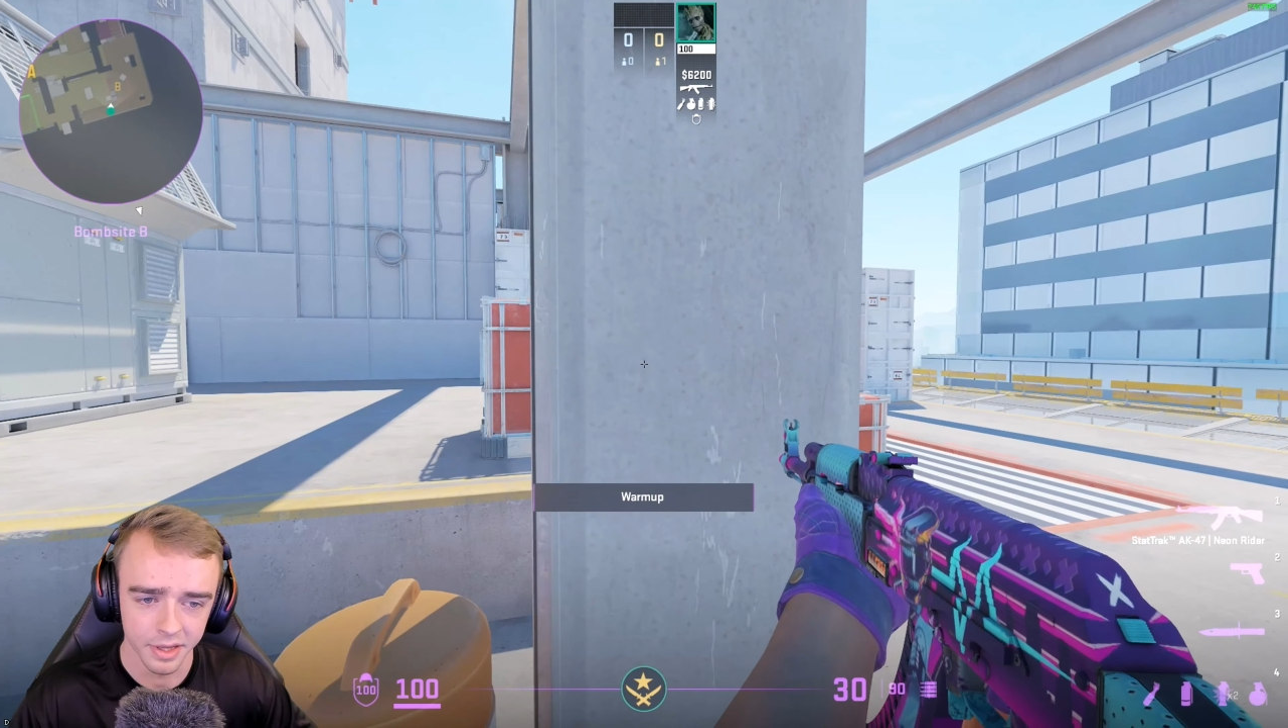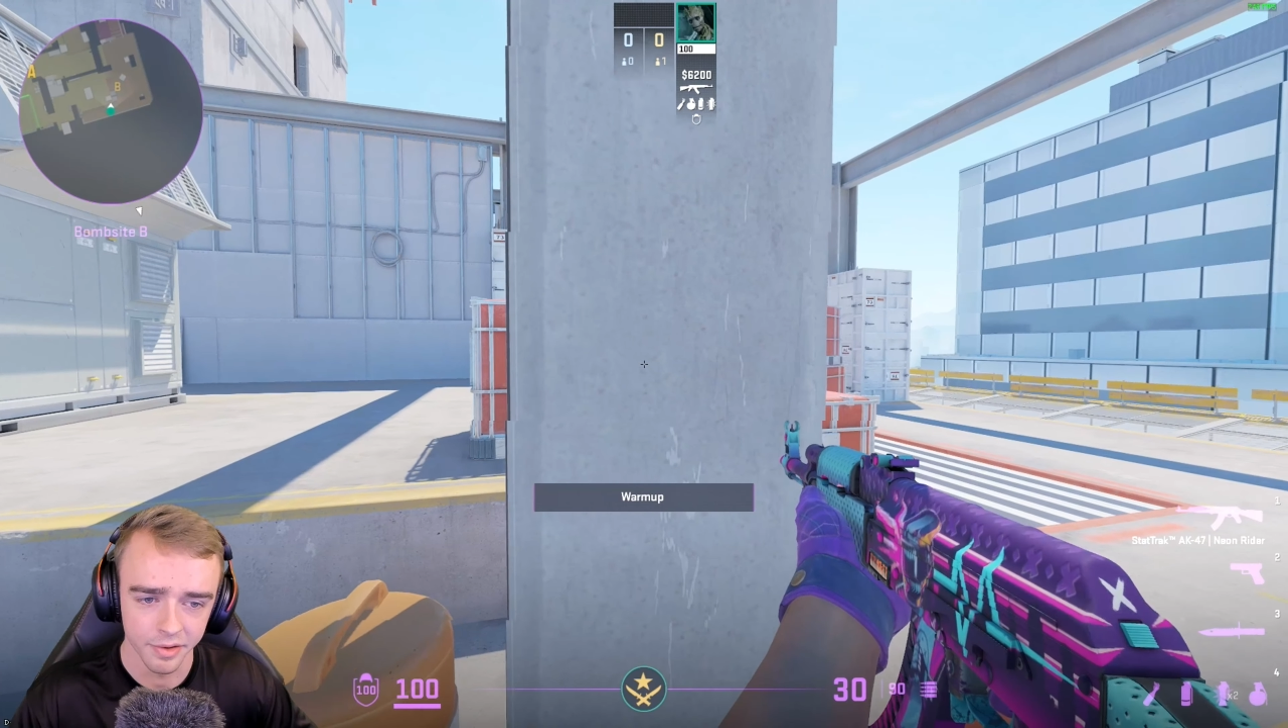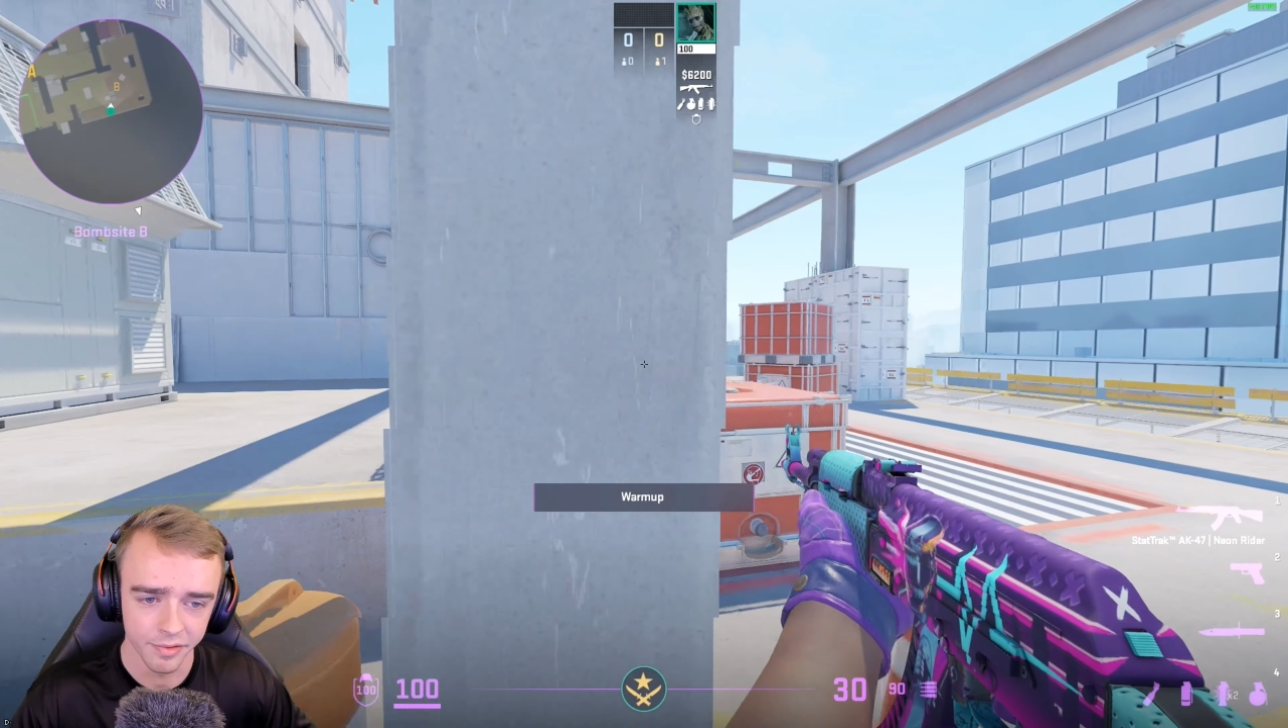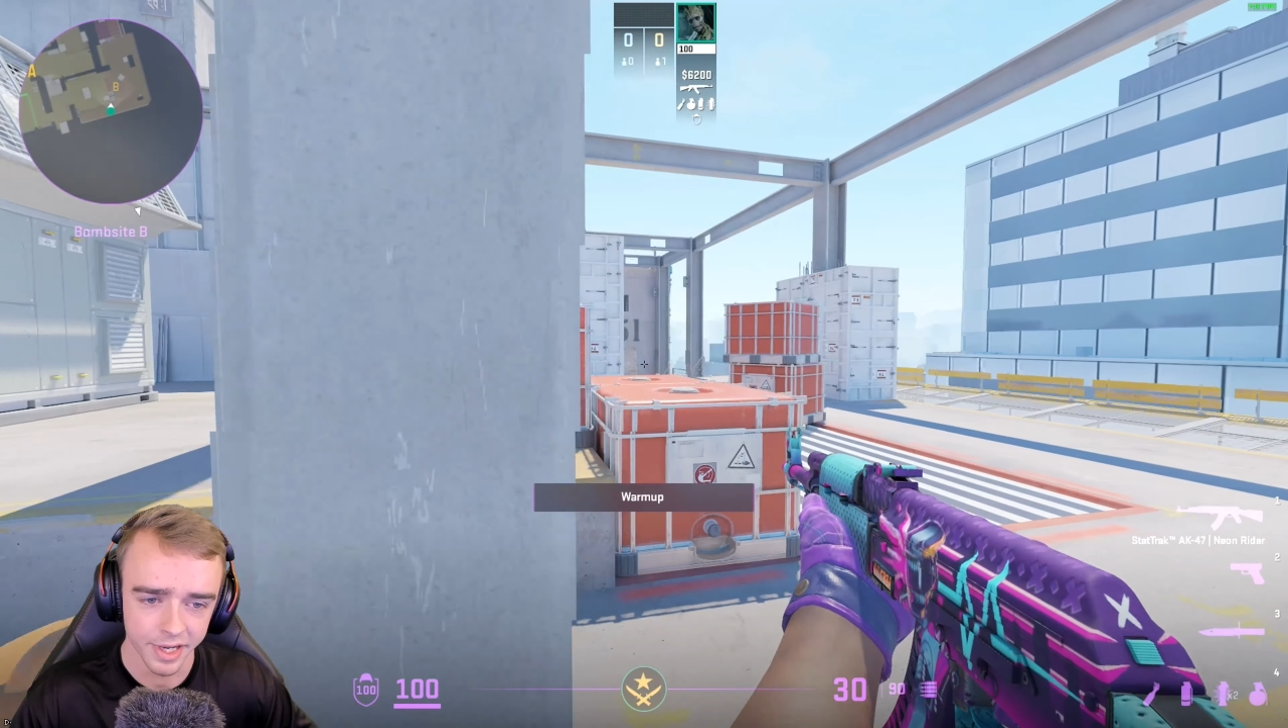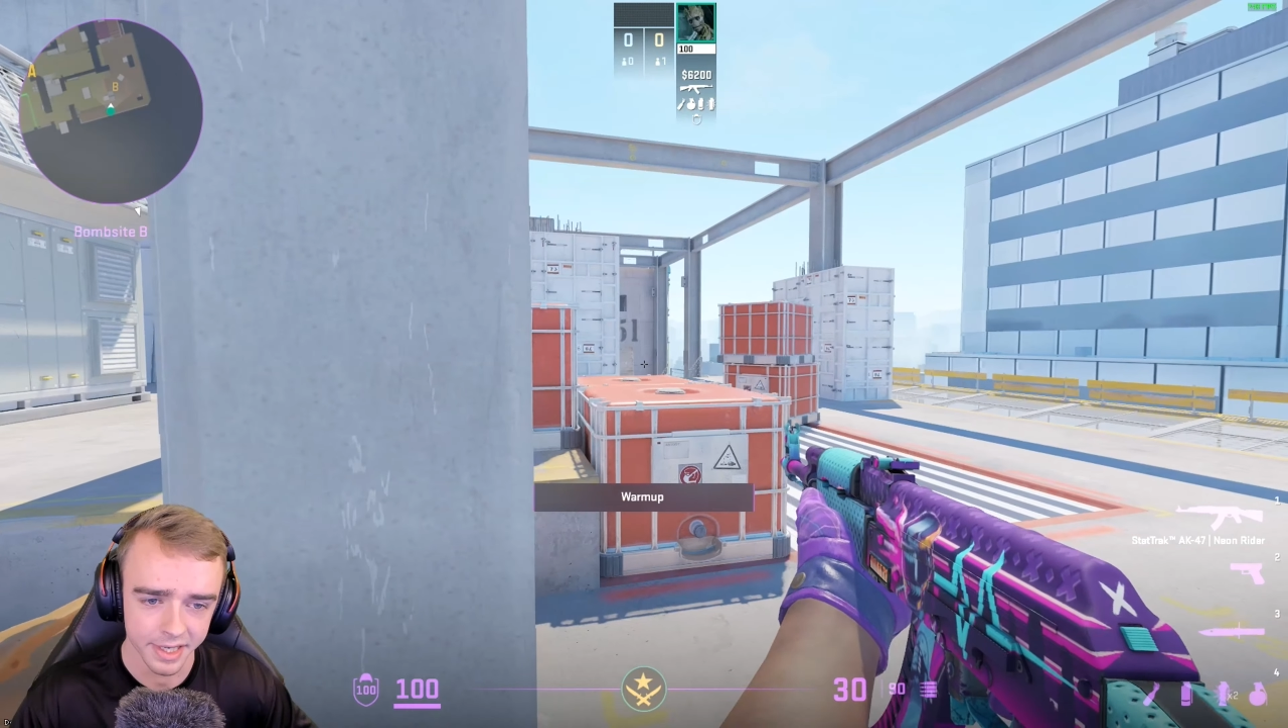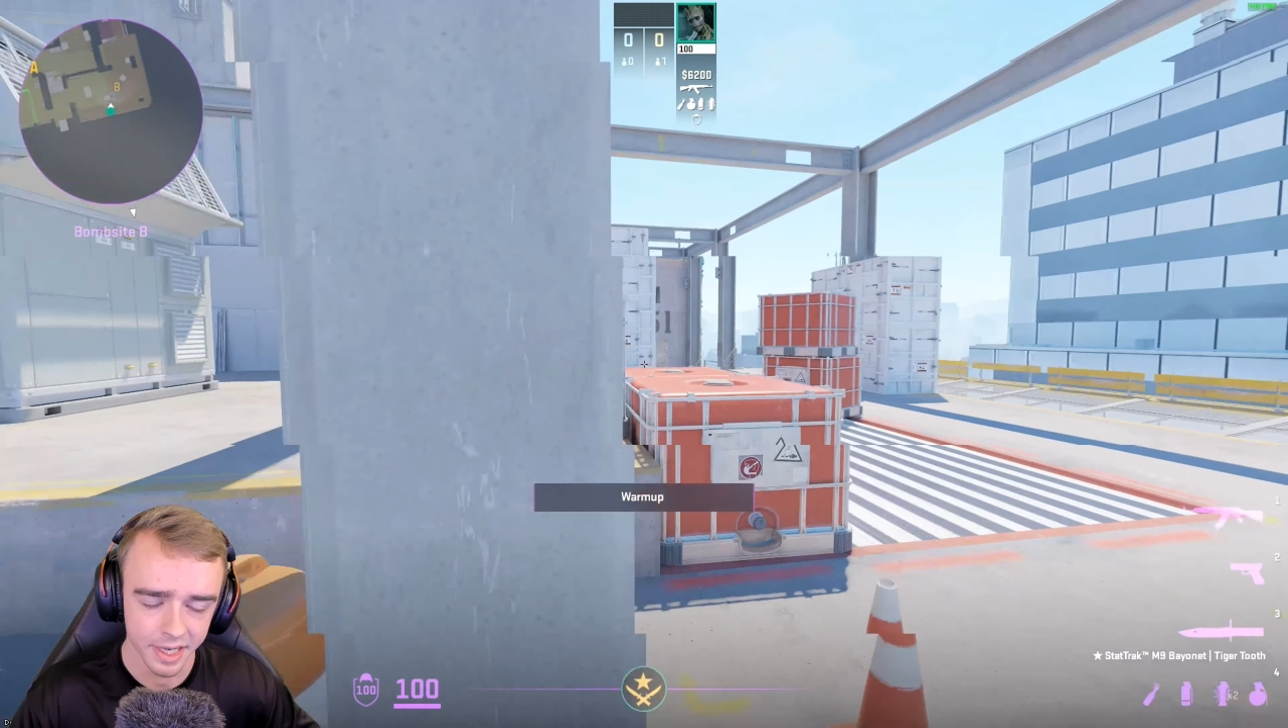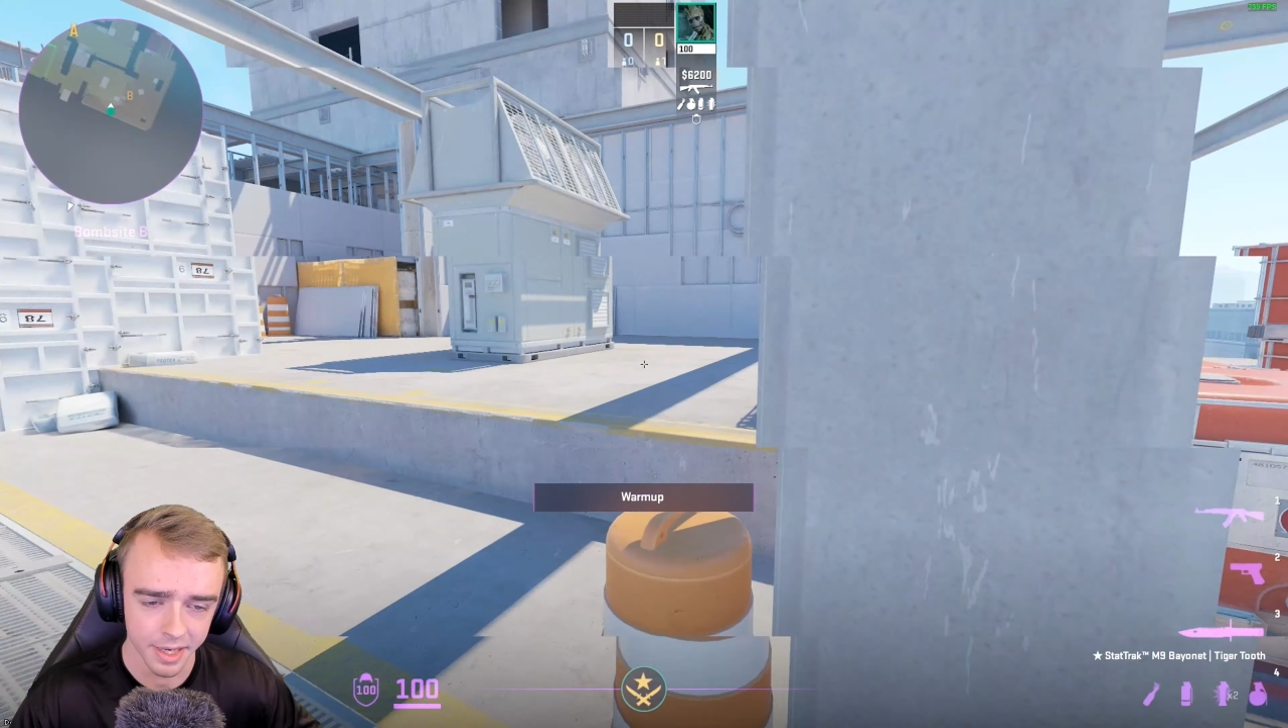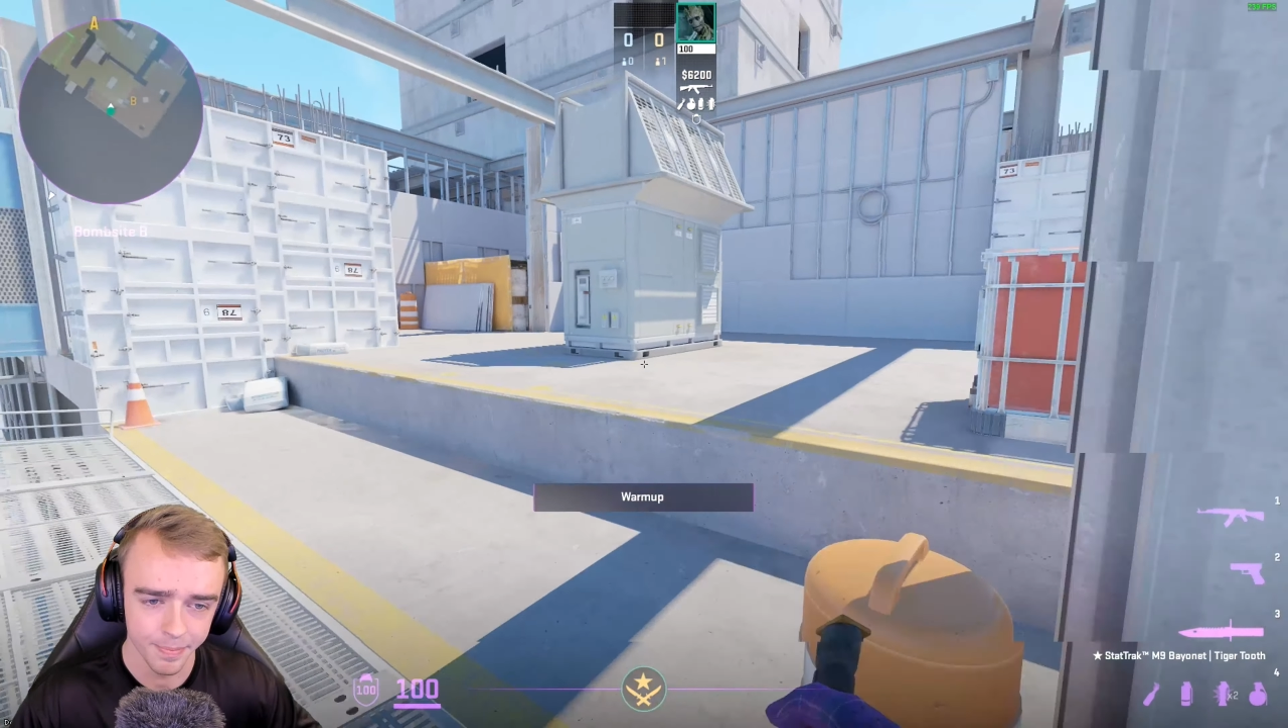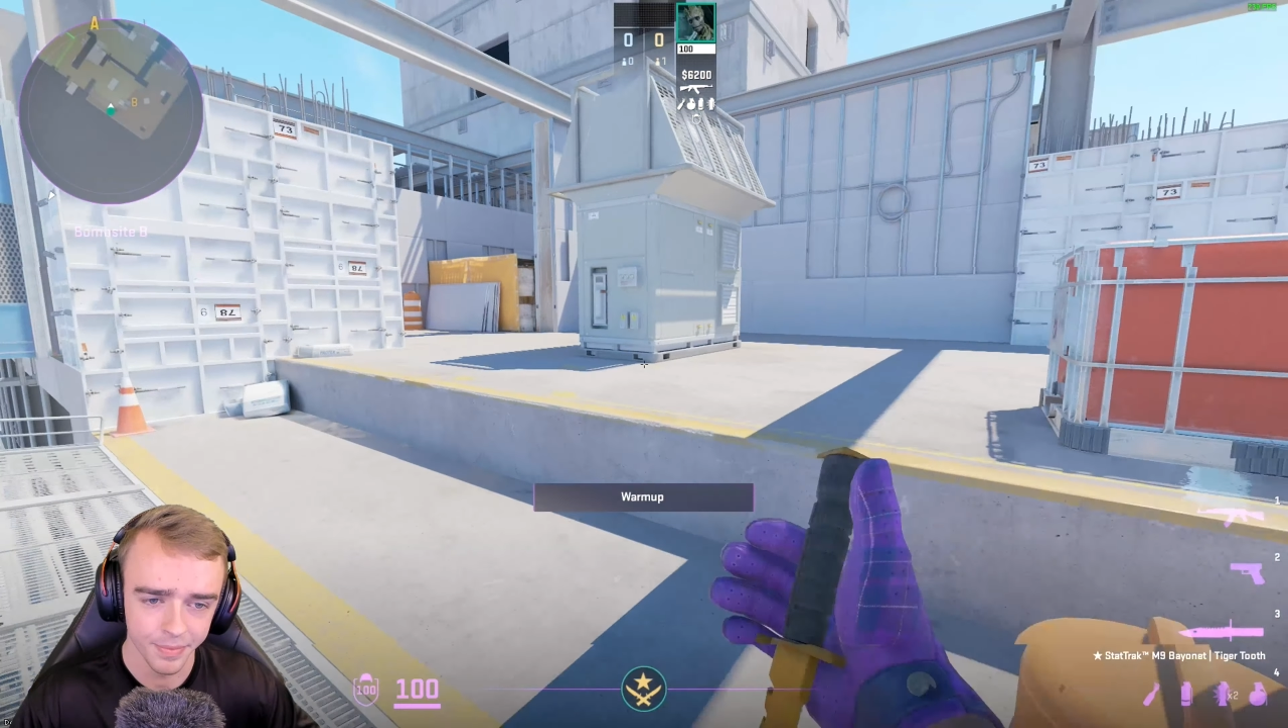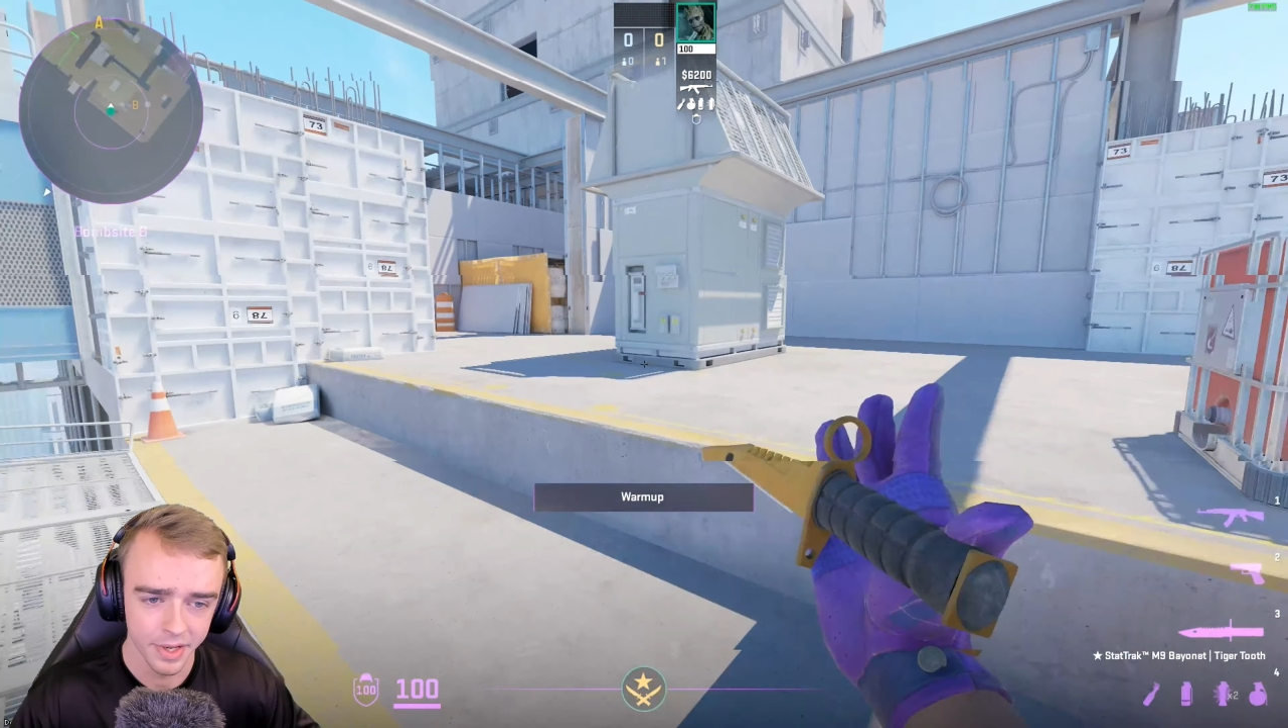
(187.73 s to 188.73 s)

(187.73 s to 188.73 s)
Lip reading: the flank side.